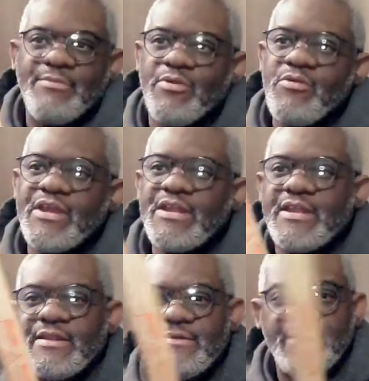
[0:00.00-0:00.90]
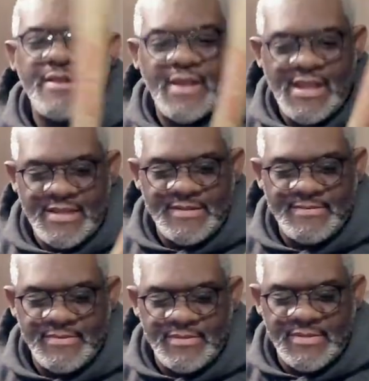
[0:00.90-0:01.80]
it broken and
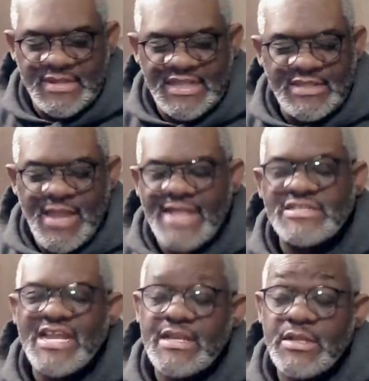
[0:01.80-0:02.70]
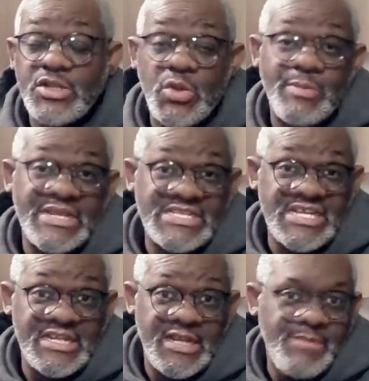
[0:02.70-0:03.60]
and let, actually I didn't do it. My
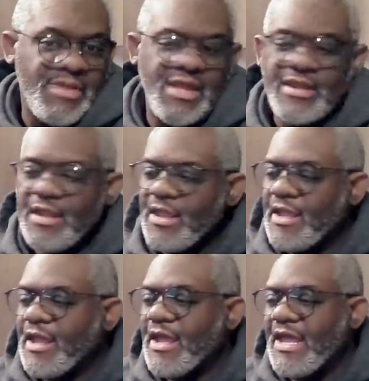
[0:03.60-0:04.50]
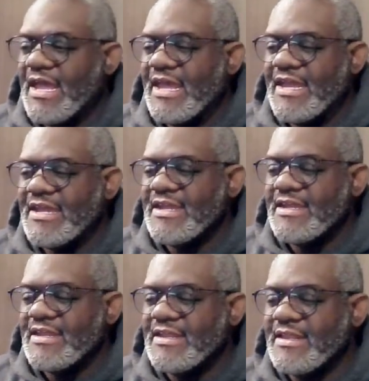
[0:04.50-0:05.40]
son did it, but uh,
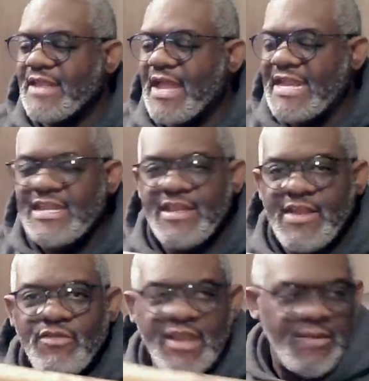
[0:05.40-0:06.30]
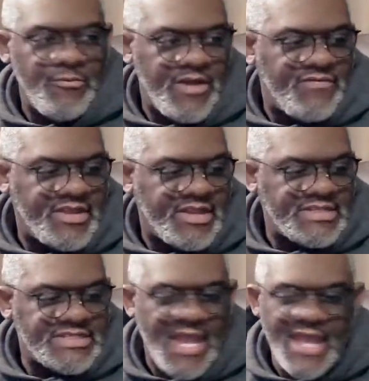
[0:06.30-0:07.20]
I didn't ever get rid of it
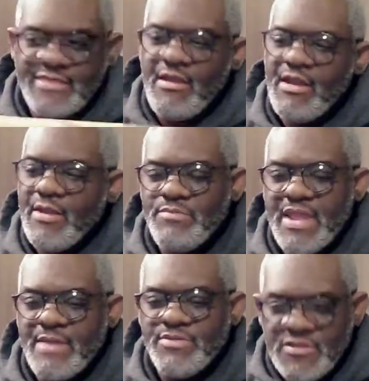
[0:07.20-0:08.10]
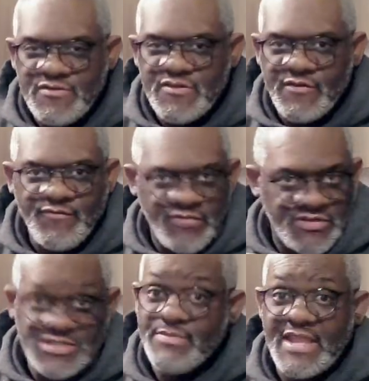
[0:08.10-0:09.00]
because I thought I would be able to use it for
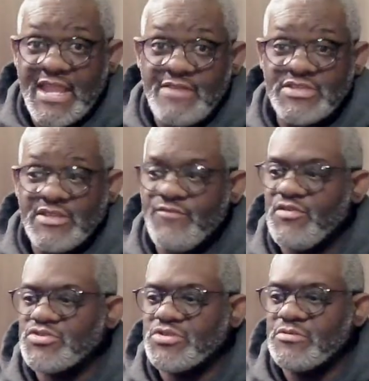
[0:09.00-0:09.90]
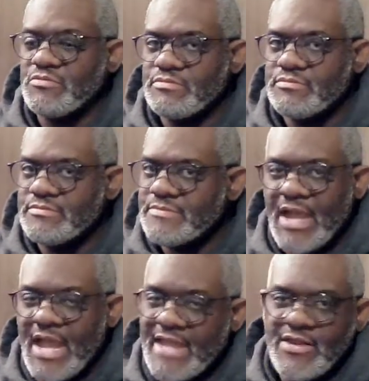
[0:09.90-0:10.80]
something else in the future.
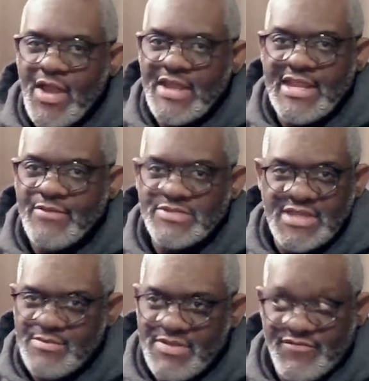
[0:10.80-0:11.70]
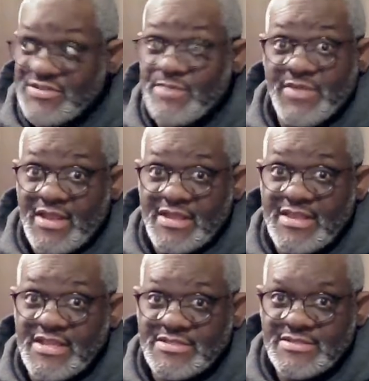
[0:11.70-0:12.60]
I had no idea it was going to be for something like
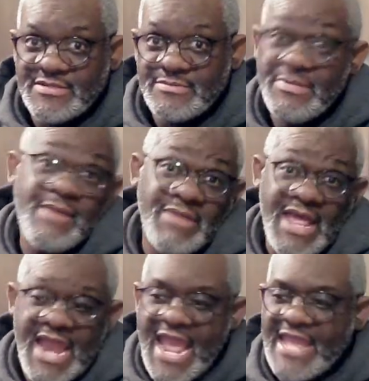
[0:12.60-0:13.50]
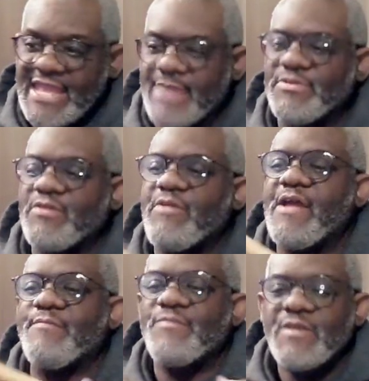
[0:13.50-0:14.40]
this, but I'm glad I kept it
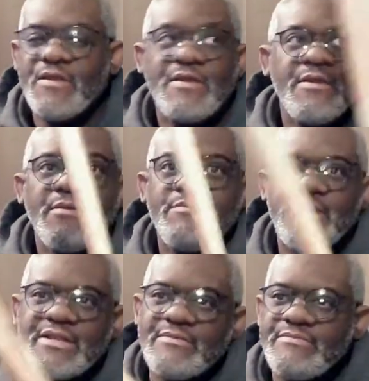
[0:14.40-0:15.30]
around. But